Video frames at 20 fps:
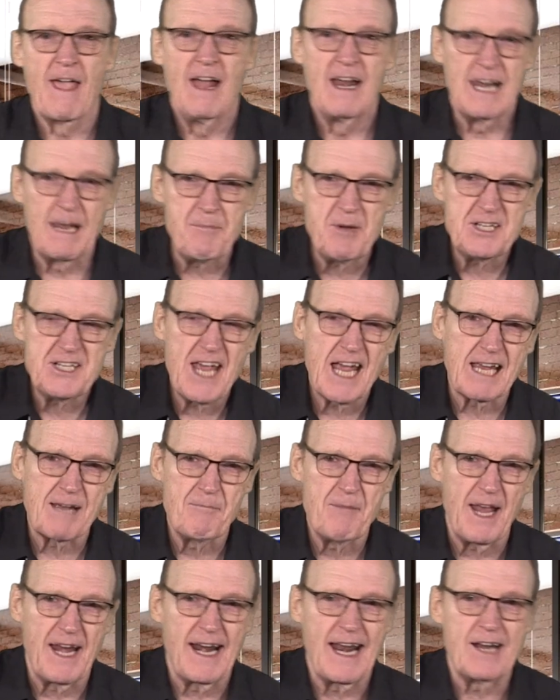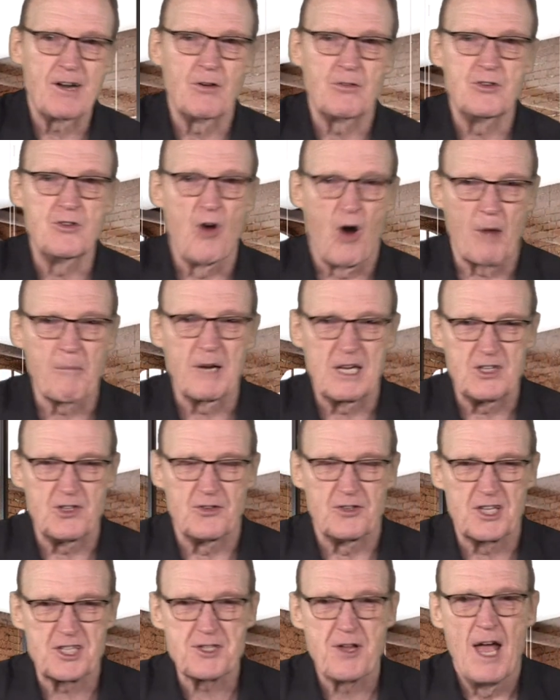Let me take a minute. I don't normally do
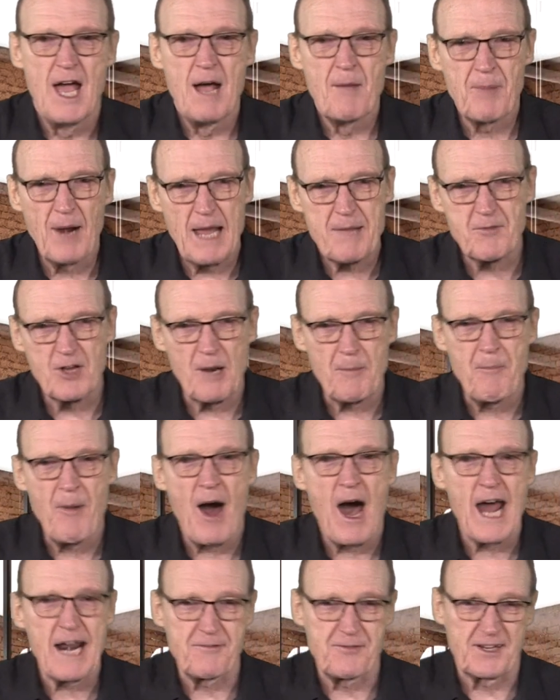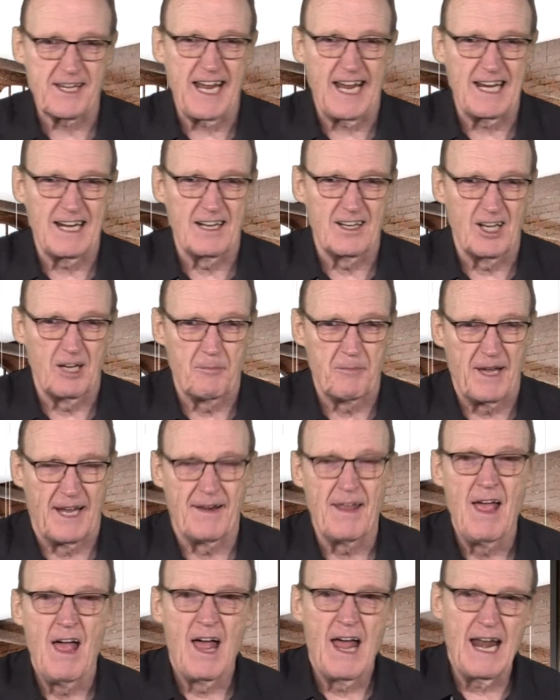this, but I'm going to pontificate a little bit,
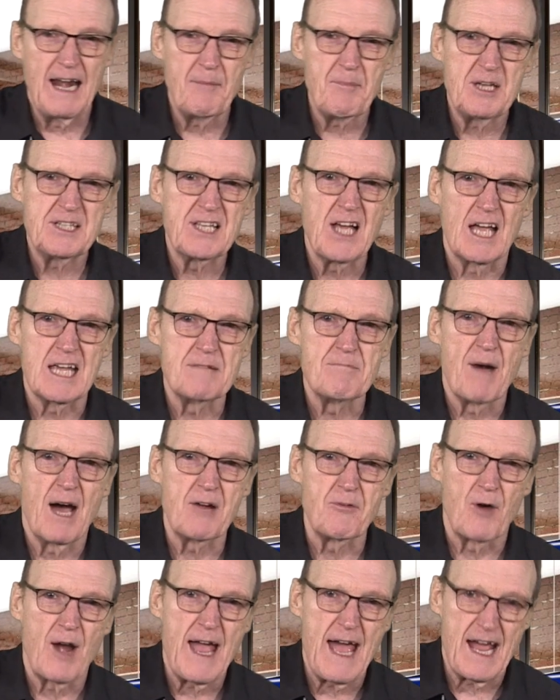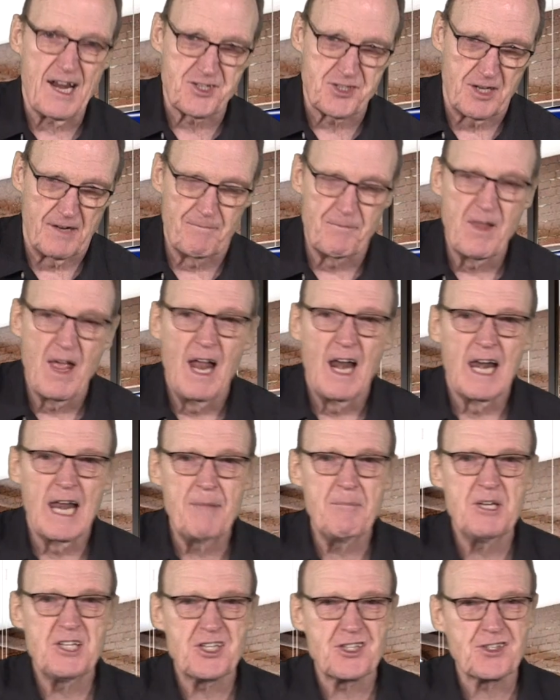and let me tell you my reaction. Let
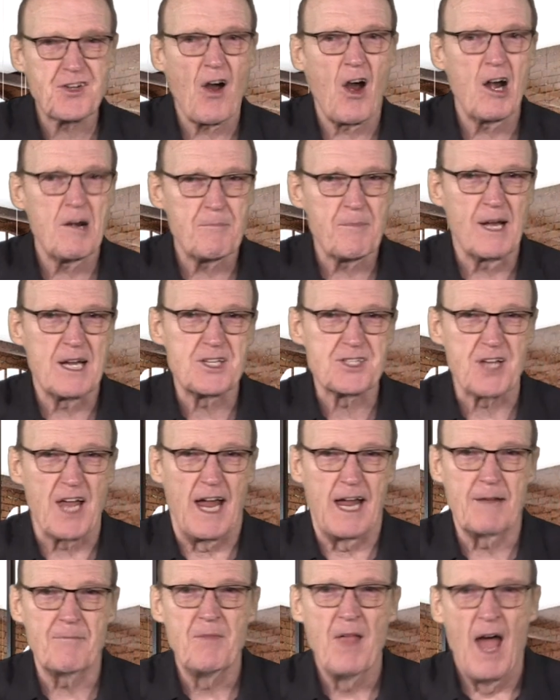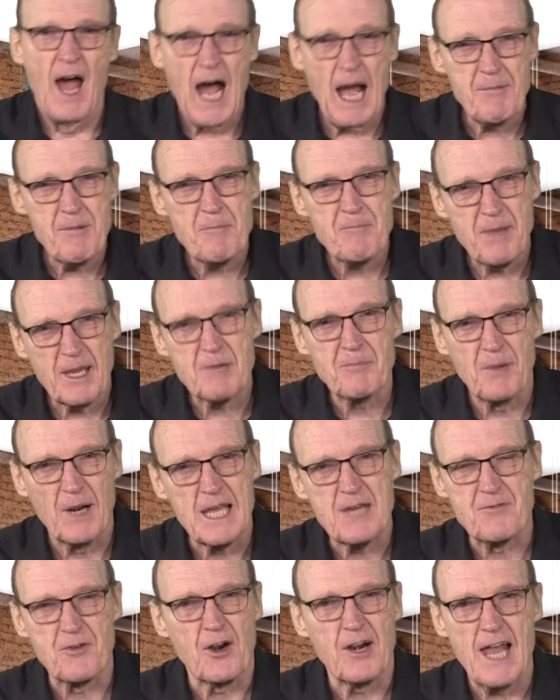me start by saying I'm a big
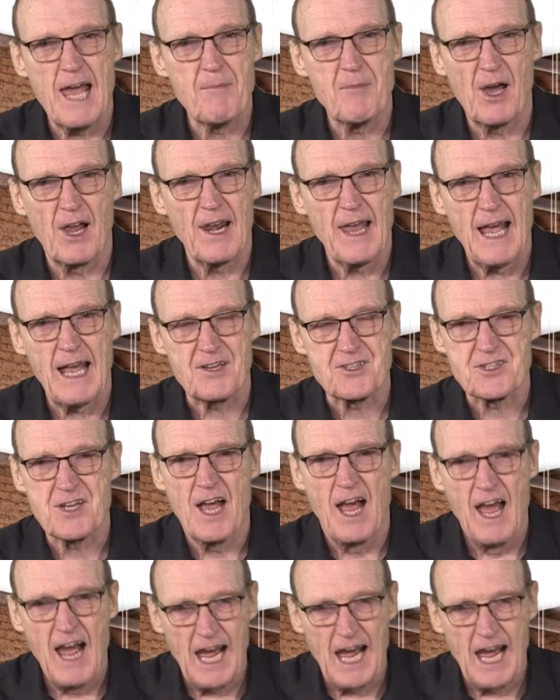believer in MLS.